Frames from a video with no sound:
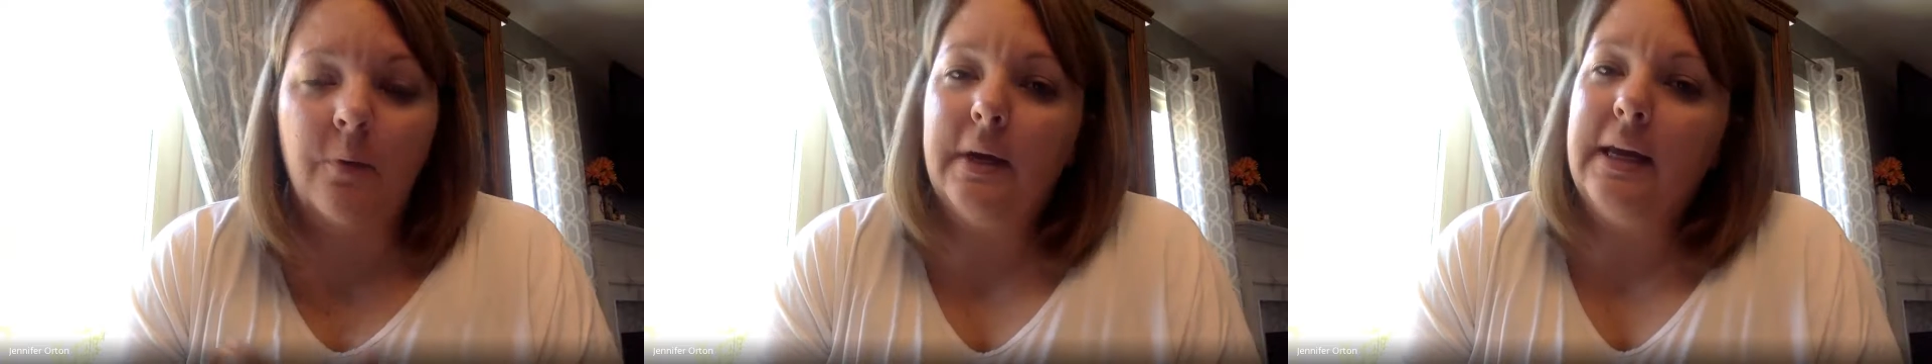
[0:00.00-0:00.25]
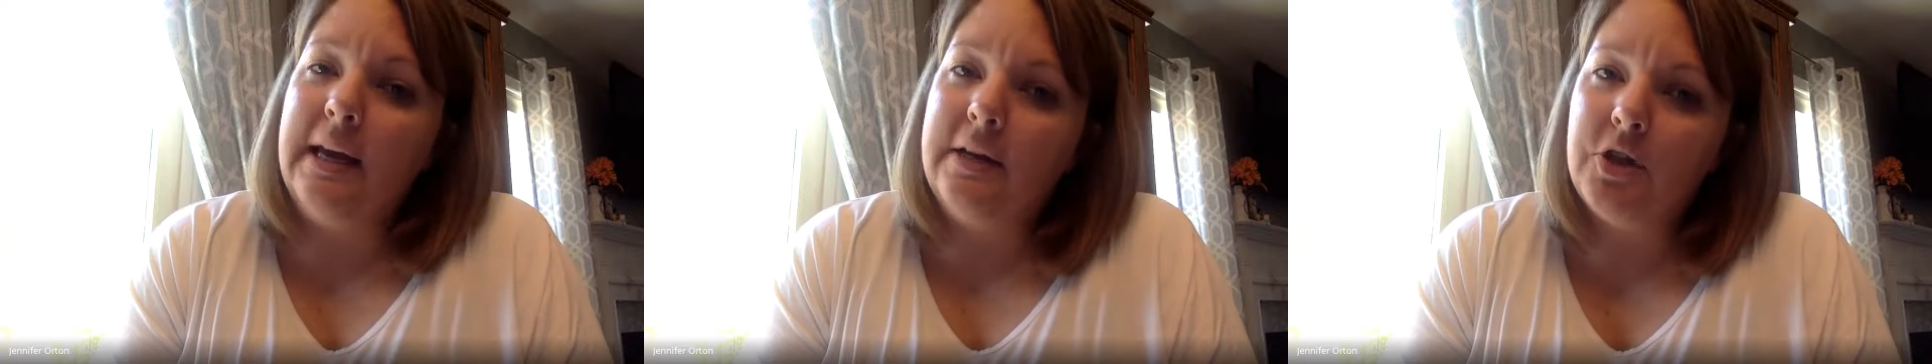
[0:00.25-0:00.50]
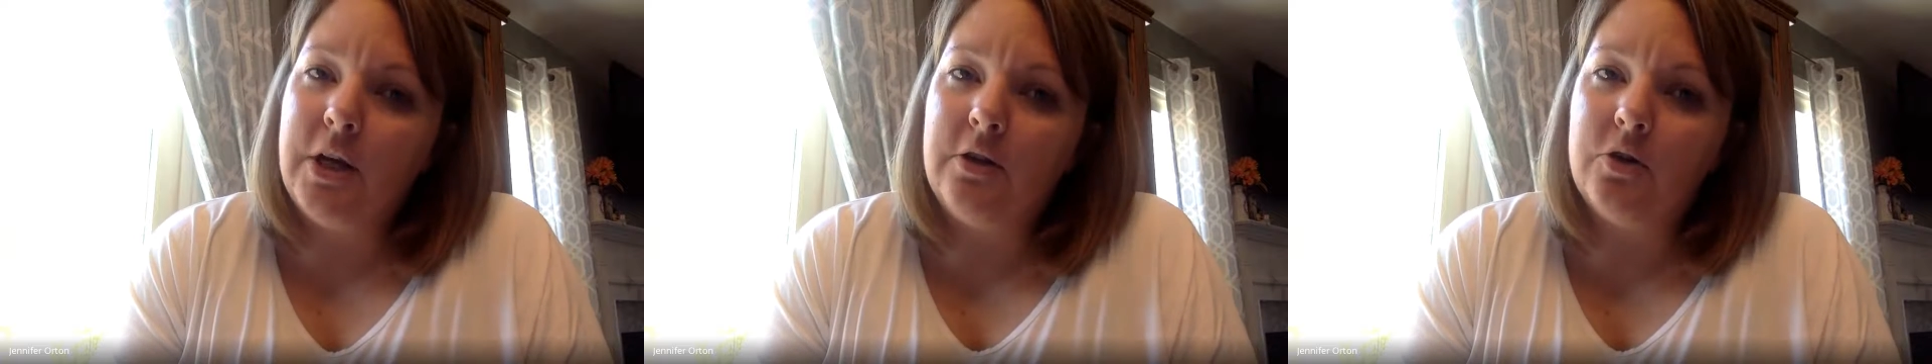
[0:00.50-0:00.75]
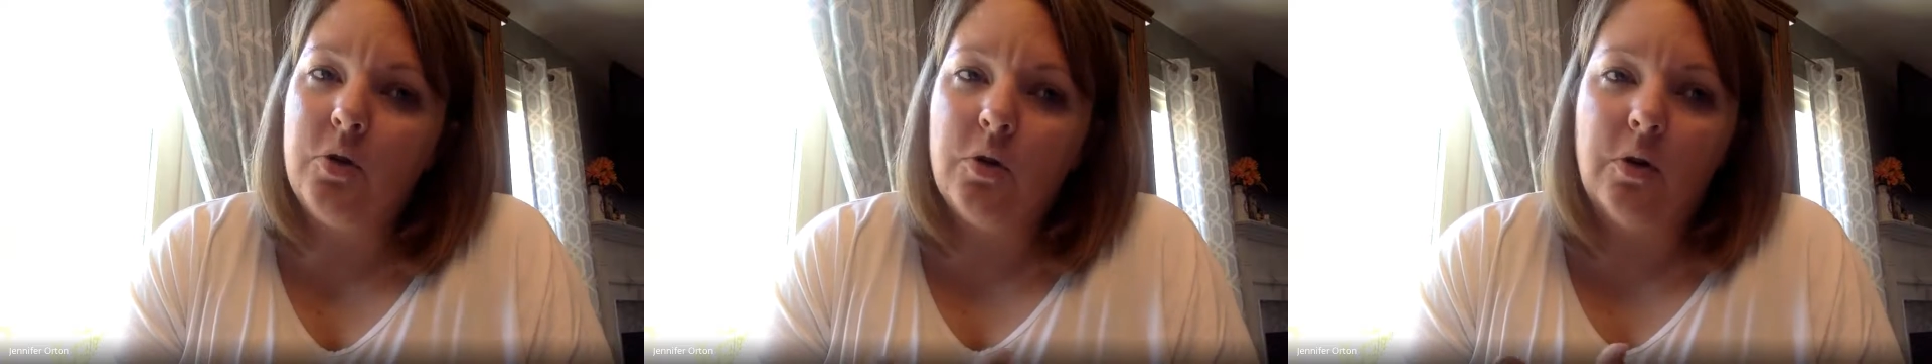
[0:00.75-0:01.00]
We can't
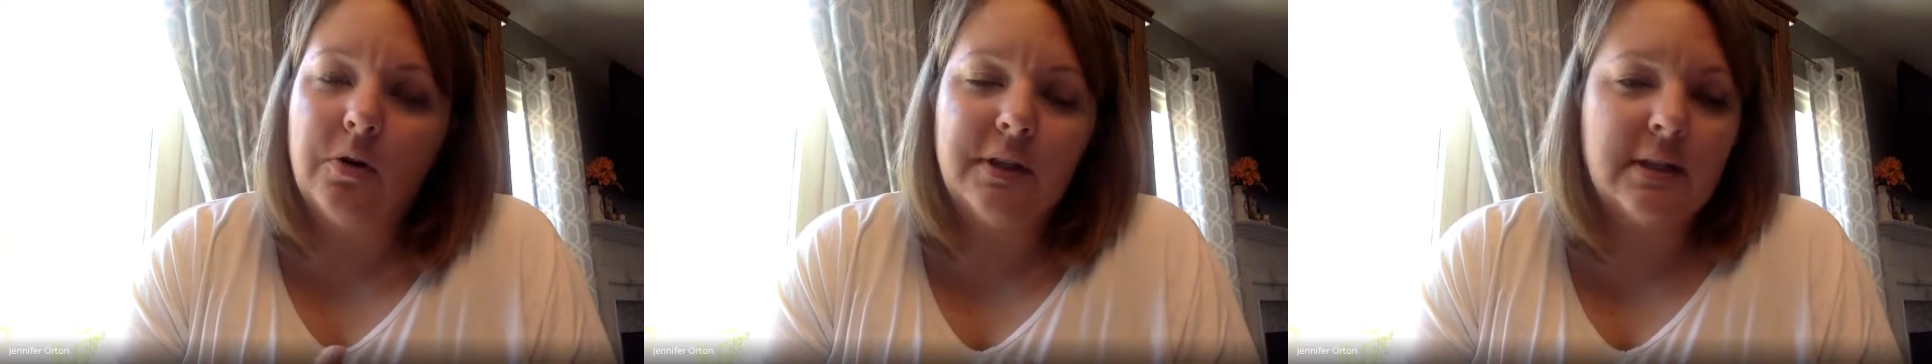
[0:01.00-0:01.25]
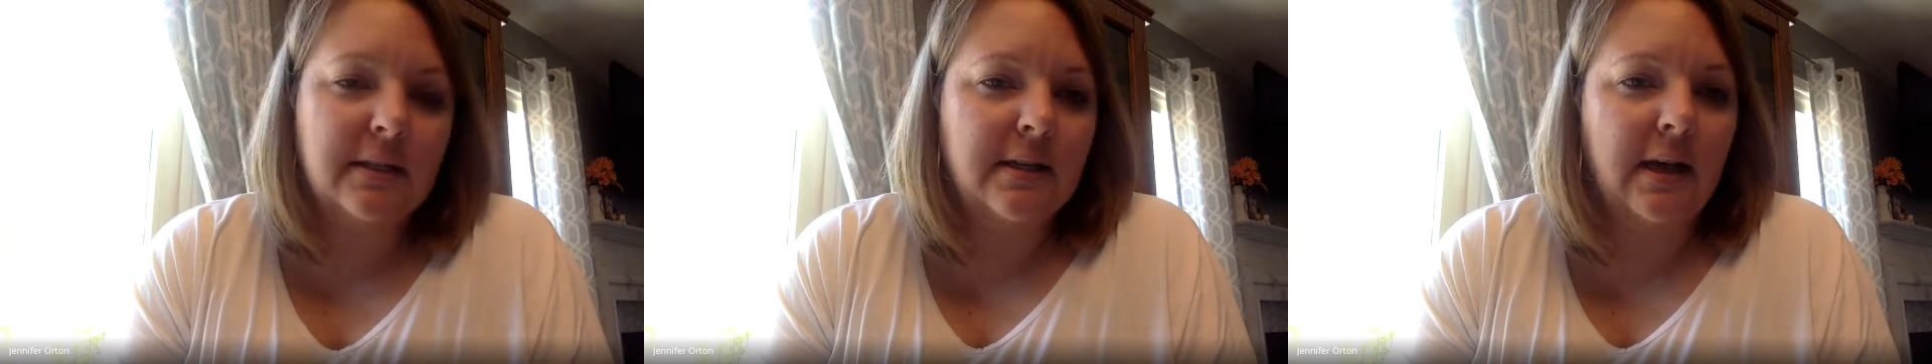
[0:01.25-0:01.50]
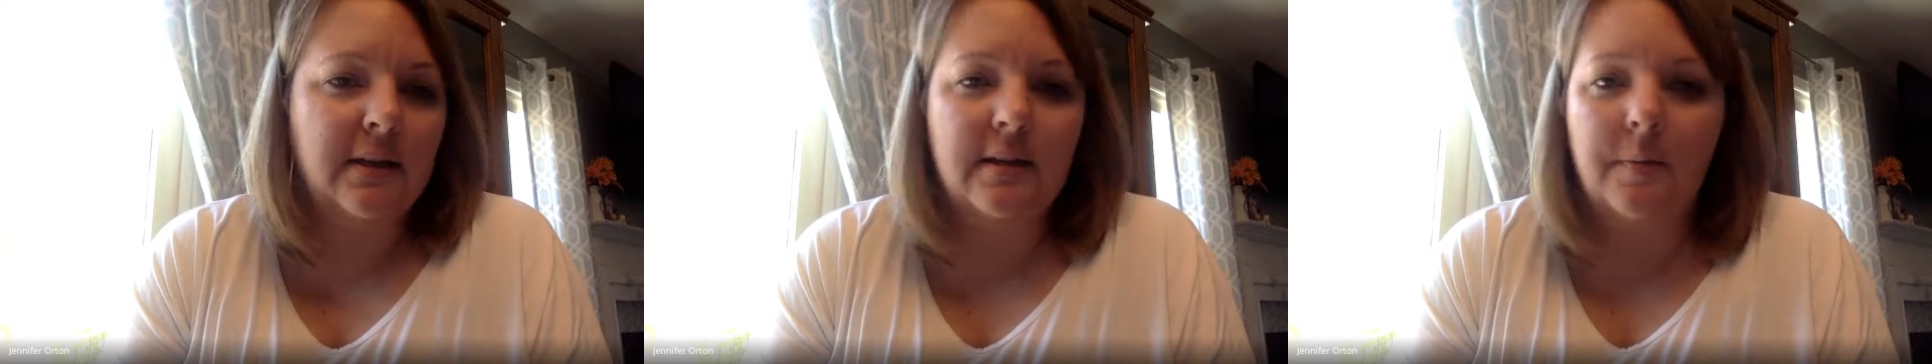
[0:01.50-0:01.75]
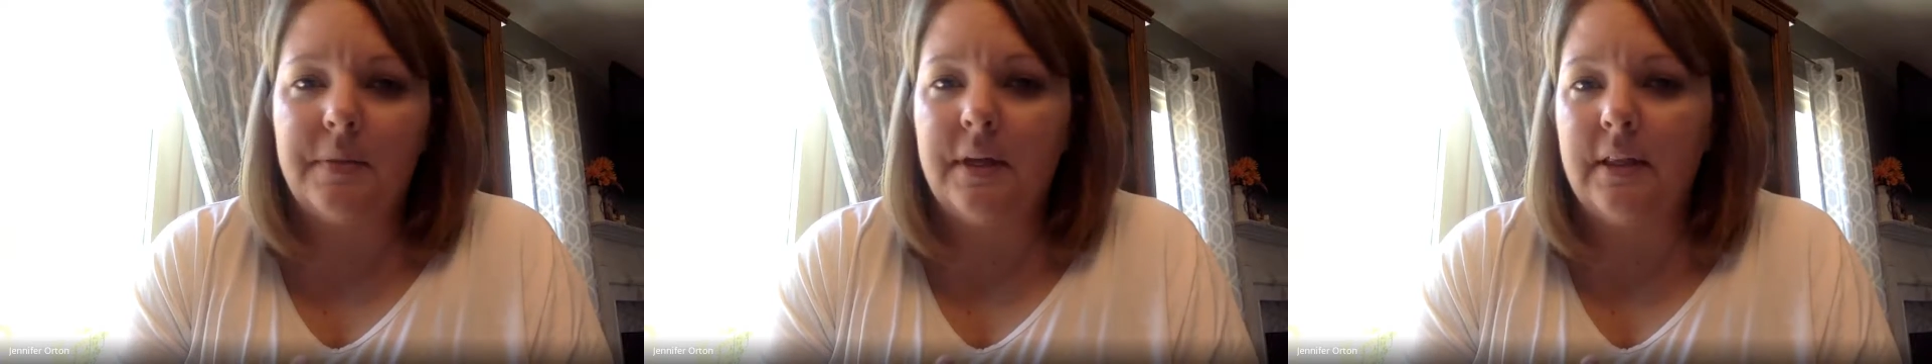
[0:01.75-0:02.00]
change Google. This is not
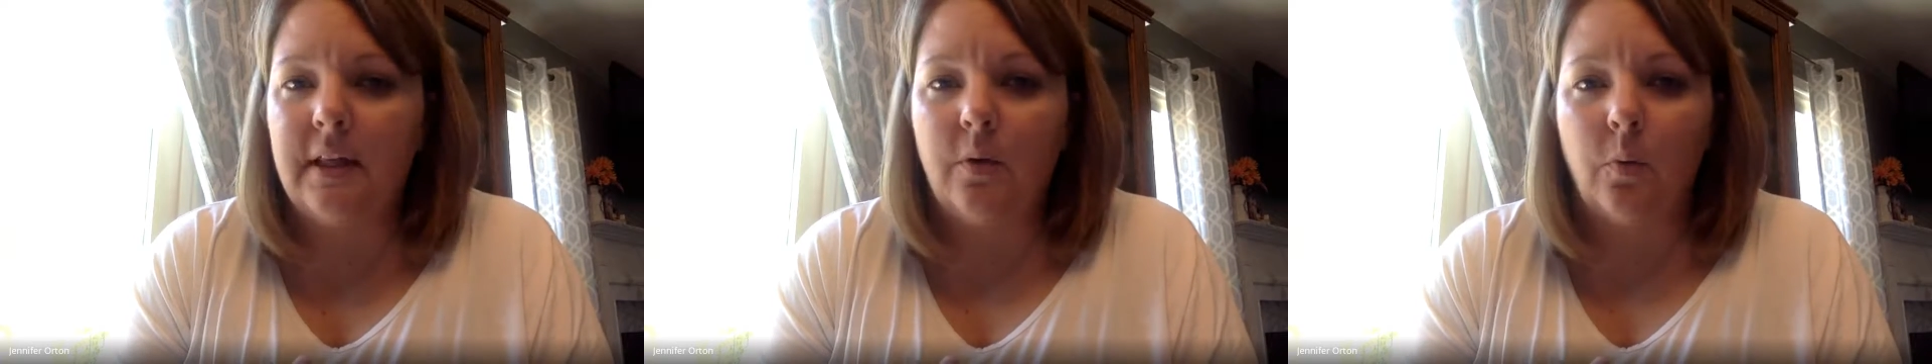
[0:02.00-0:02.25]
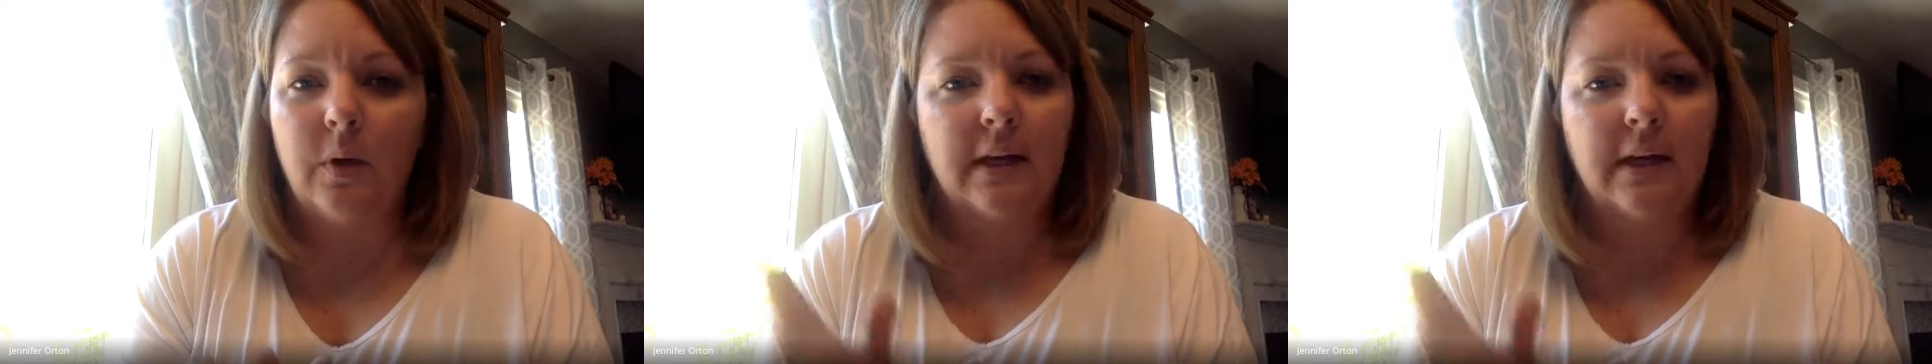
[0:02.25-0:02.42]
something that we